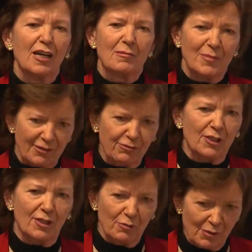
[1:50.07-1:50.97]
um,
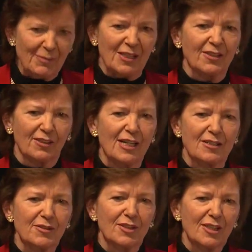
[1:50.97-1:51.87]
for women on the
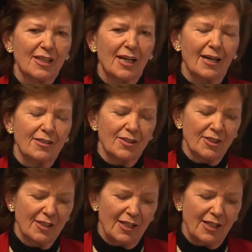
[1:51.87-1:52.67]
ground and